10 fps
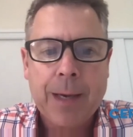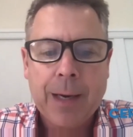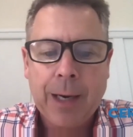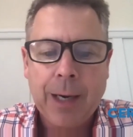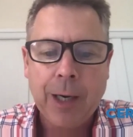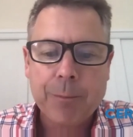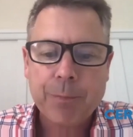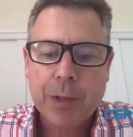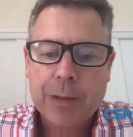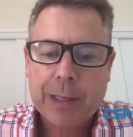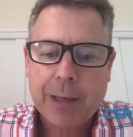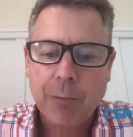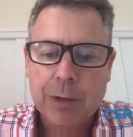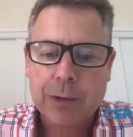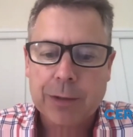Um, okay,
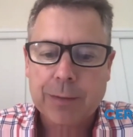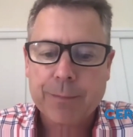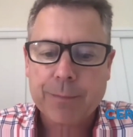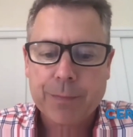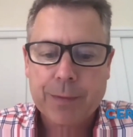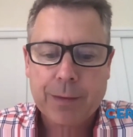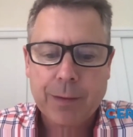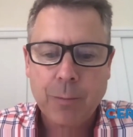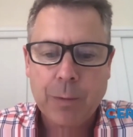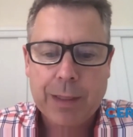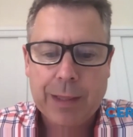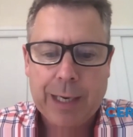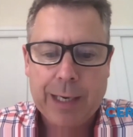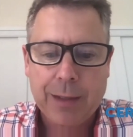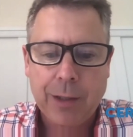well, look, with
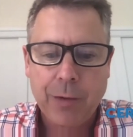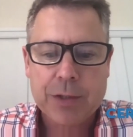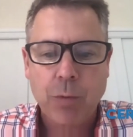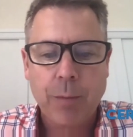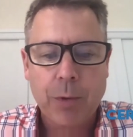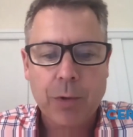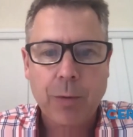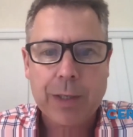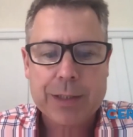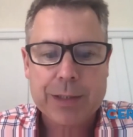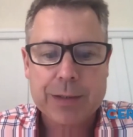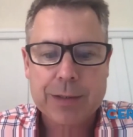that, oh, there's one more question.